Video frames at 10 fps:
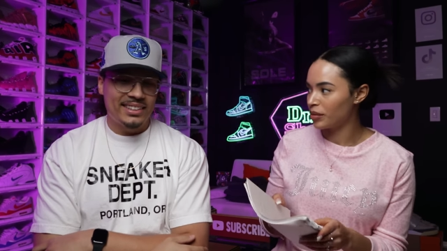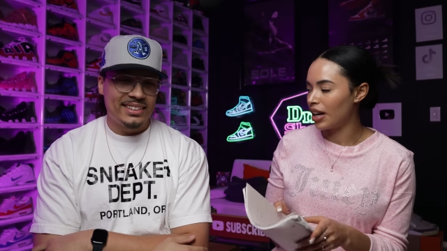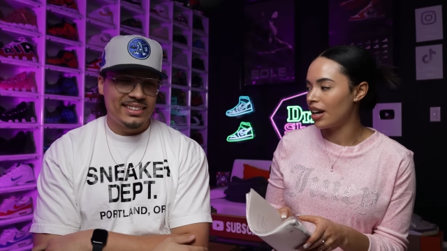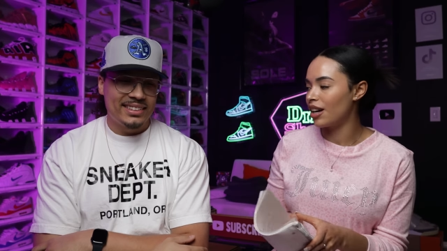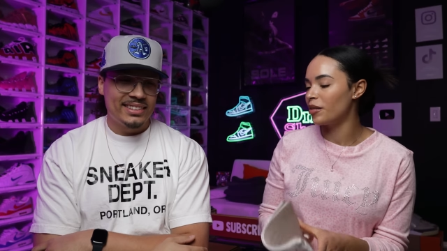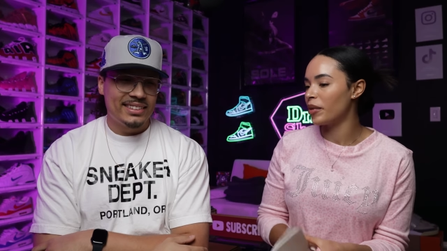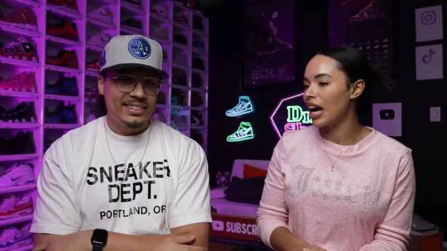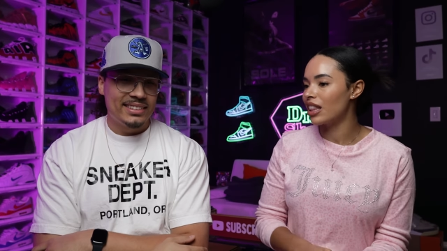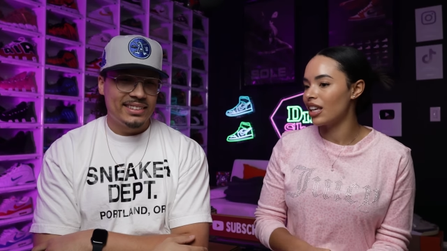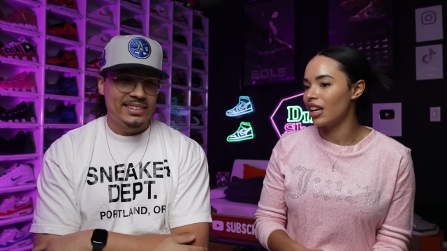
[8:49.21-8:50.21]
Speaker 1: Um,
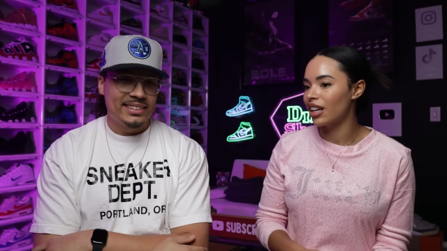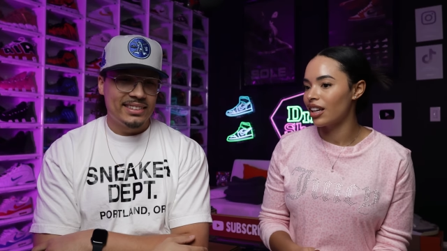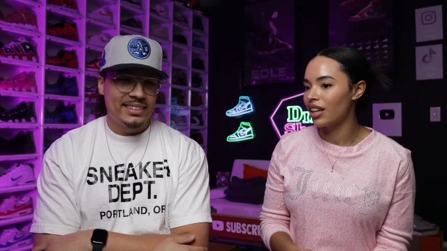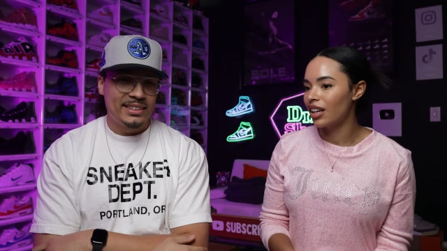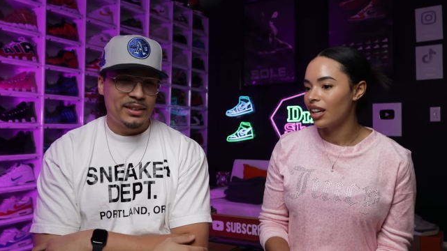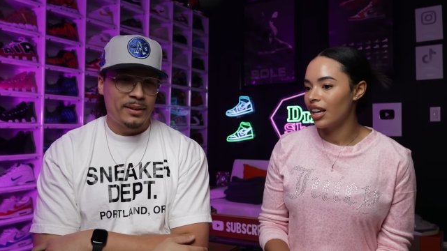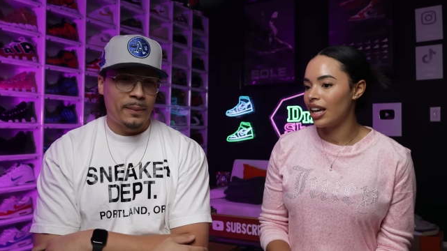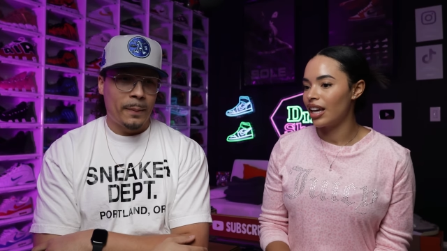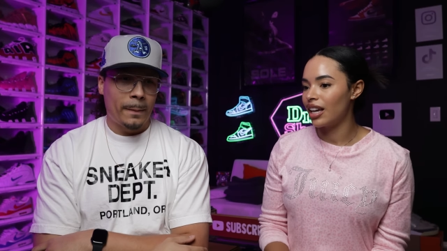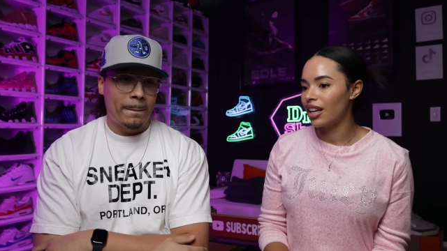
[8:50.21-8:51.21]
I think
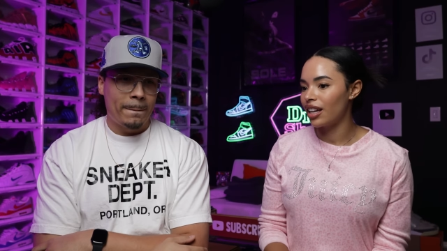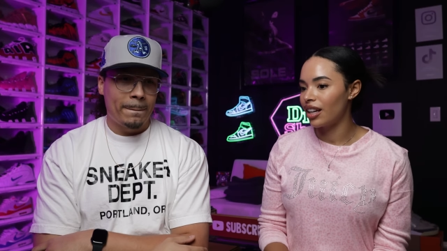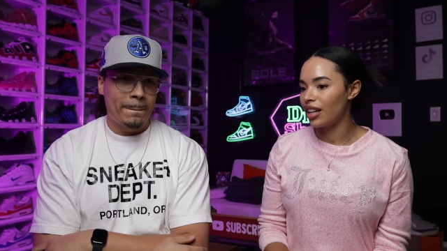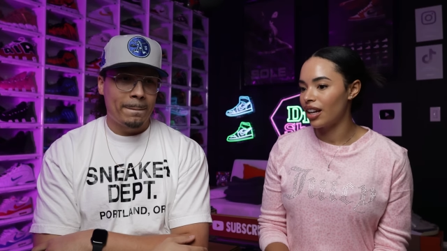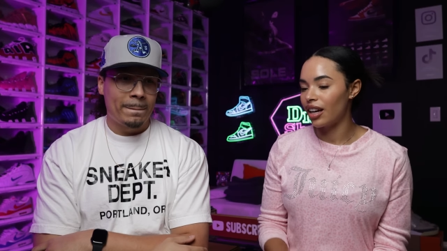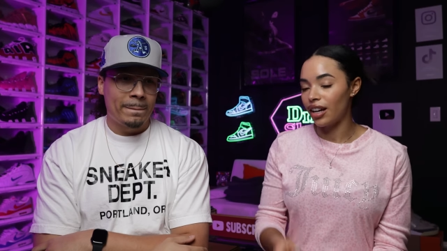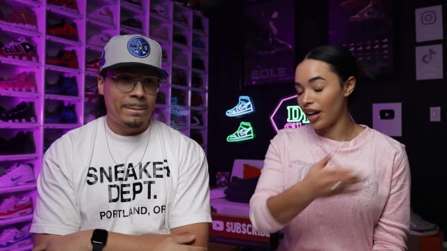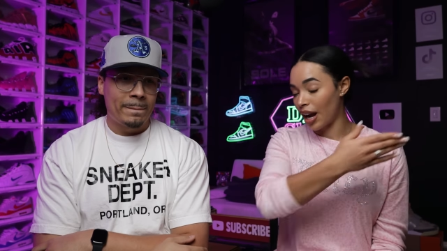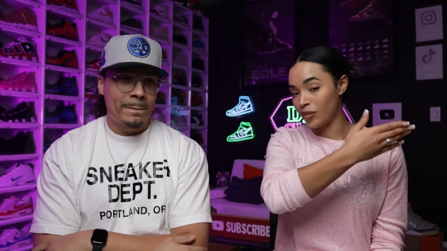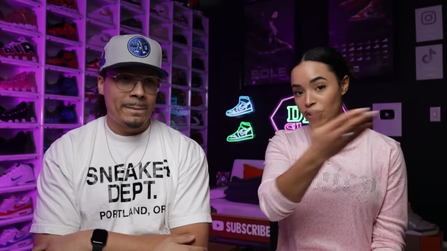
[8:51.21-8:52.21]
it
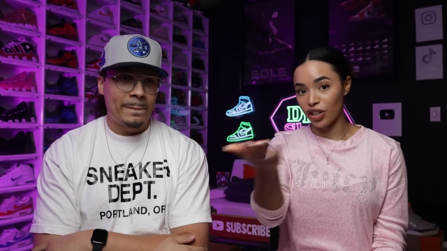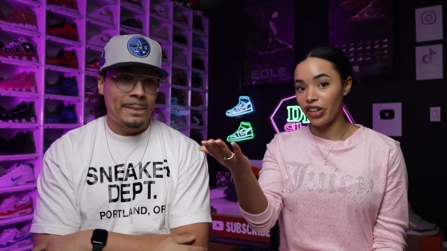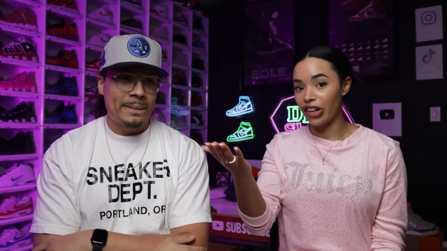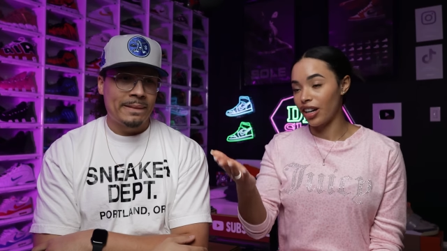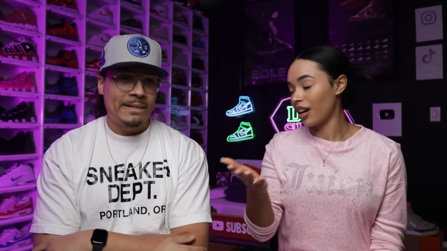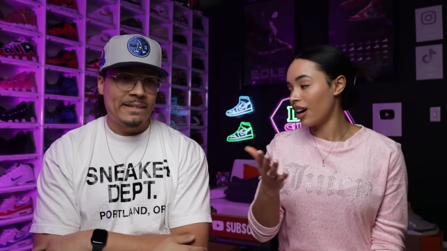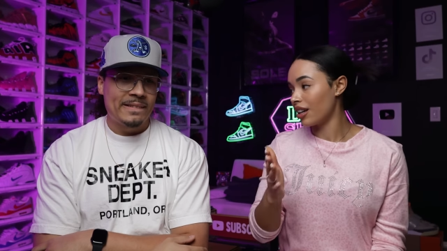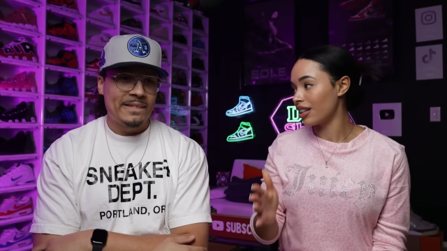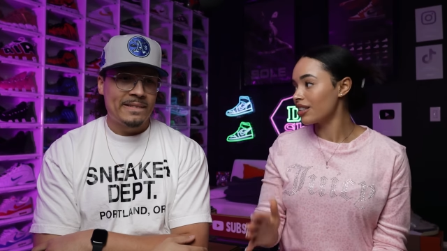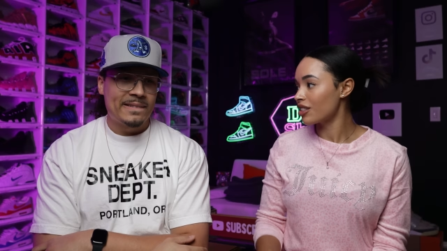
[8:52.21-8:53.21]
I'm sure your
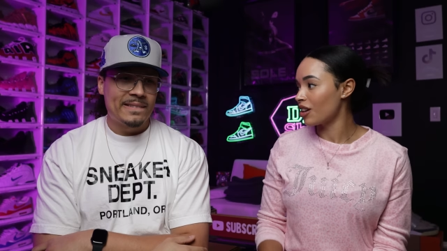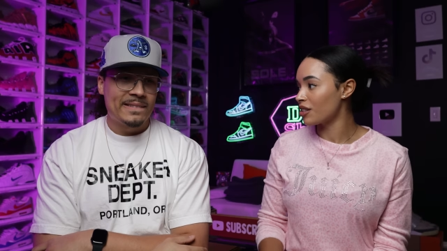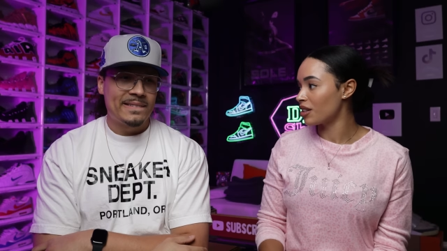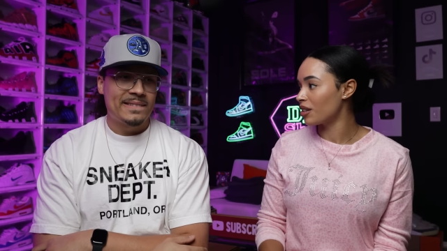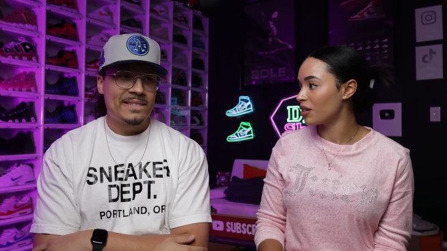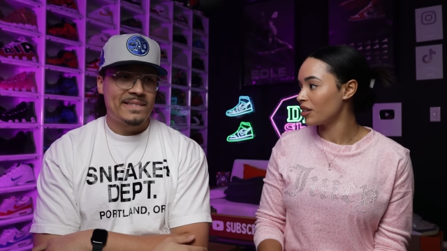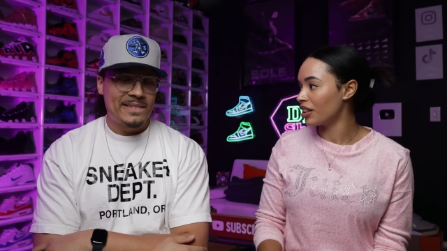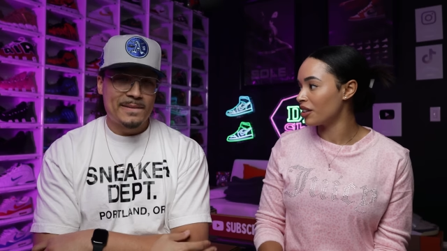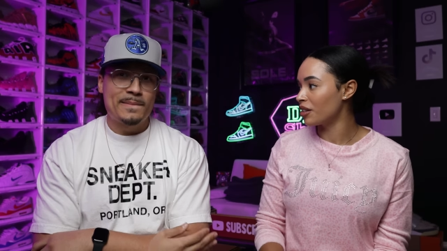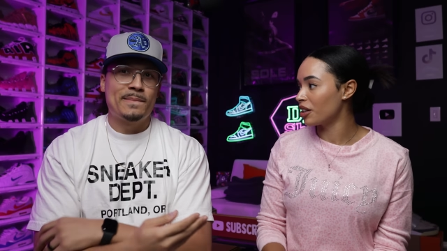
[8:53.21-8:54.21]
audience also,
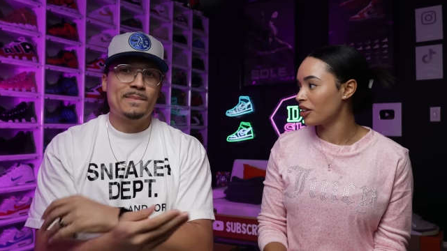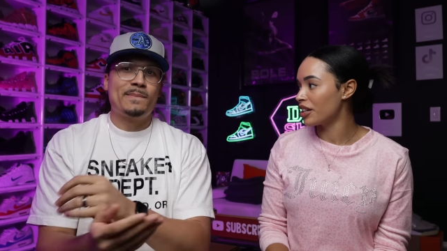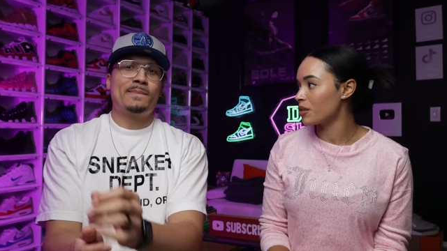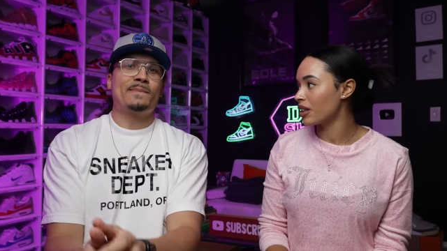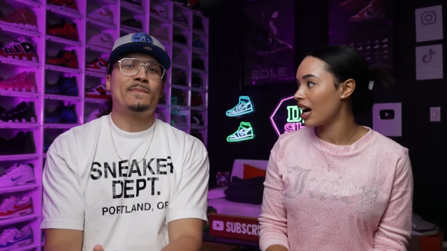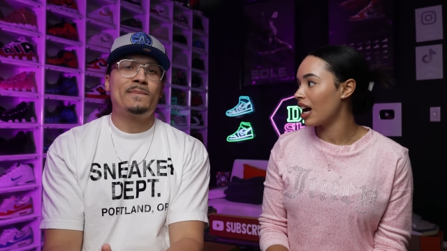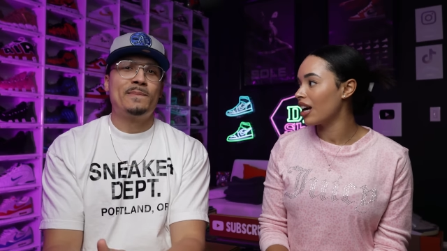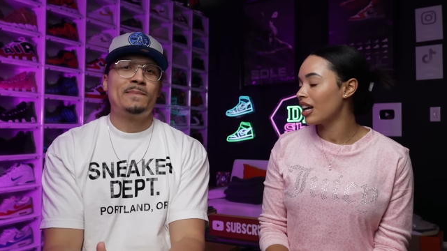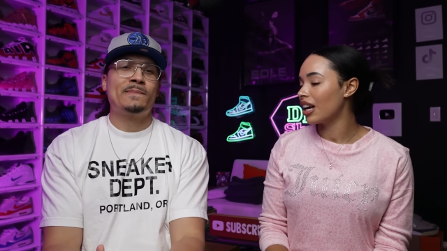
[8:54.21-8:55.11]
you know, agrees with that.